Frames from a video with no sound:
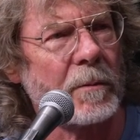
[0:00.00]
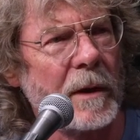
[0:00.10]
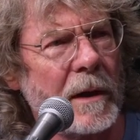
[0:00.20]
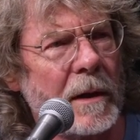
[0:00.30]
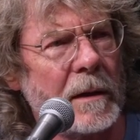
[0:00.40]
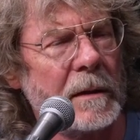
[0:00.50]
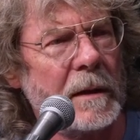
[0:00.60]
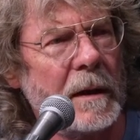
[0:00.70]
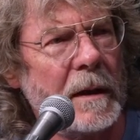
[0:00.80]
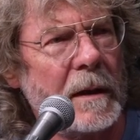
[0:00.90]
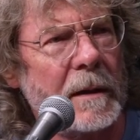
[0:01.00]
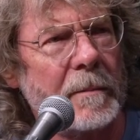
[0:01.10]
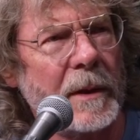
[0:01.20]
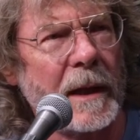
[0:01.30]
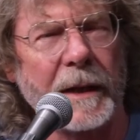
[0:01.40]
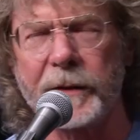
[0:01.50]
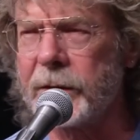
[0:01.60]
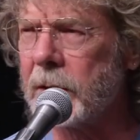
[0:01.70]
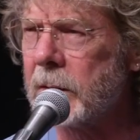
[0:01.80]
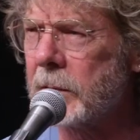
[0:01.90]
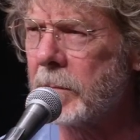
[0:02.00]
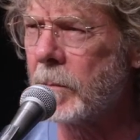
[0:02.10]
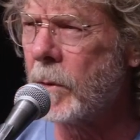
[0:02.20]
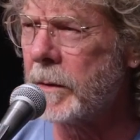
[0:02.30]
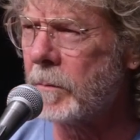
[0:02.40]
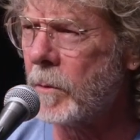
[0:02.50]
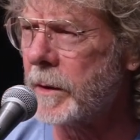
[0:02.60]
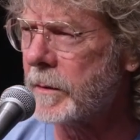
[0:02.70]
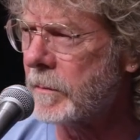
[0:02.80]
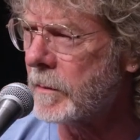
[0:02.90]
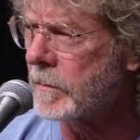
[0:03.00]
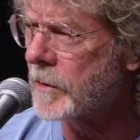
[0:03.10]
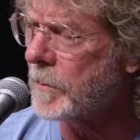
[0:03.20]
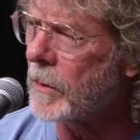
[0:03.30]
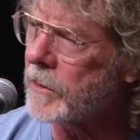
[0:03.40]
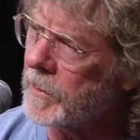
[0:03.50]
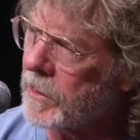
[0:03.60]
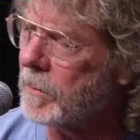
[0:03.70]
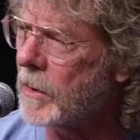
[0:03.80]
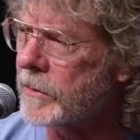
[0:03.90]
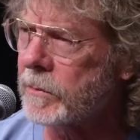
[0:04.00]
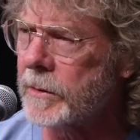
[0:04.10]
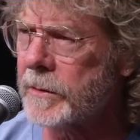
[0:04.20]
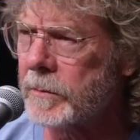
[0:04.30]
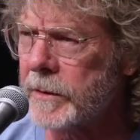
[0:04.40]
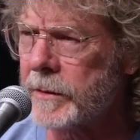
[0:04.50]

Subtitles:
well, but I just didn't. What spoke to me the most was.